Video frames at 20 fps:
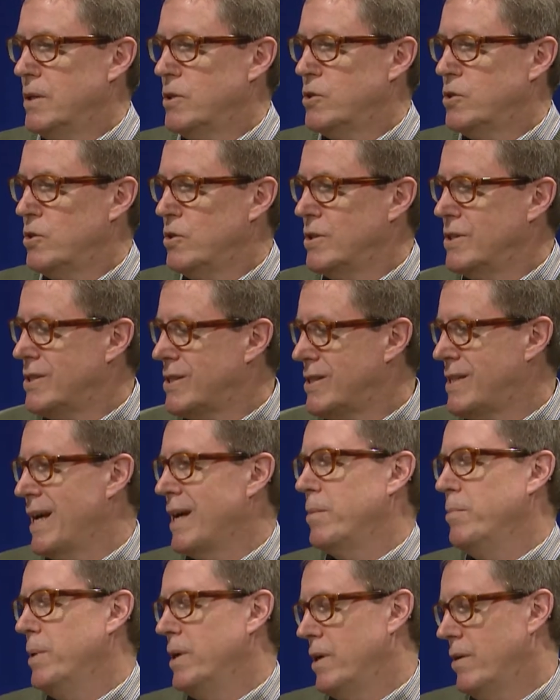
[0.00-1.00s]
certain
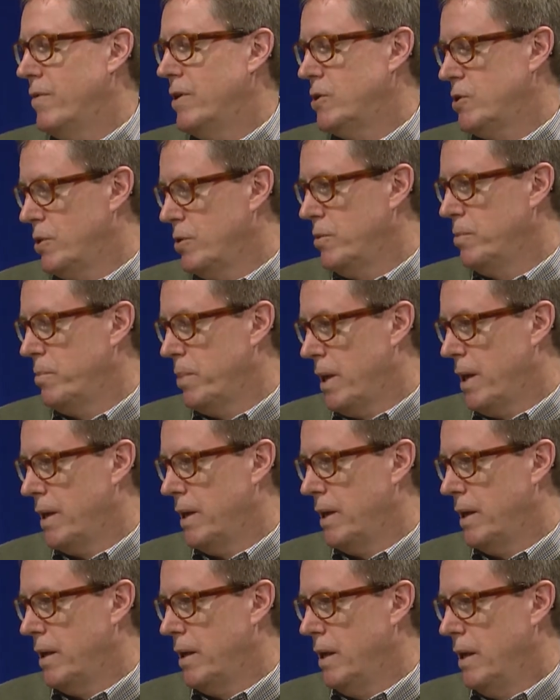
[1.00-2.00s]
segment of our student
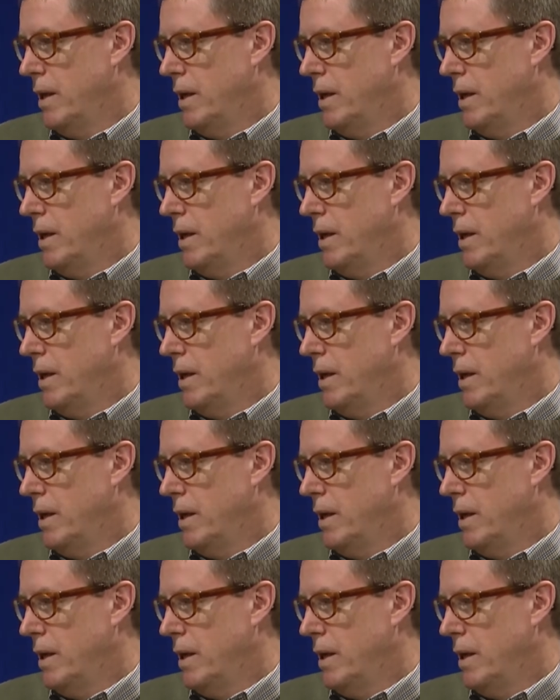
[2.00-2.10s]
body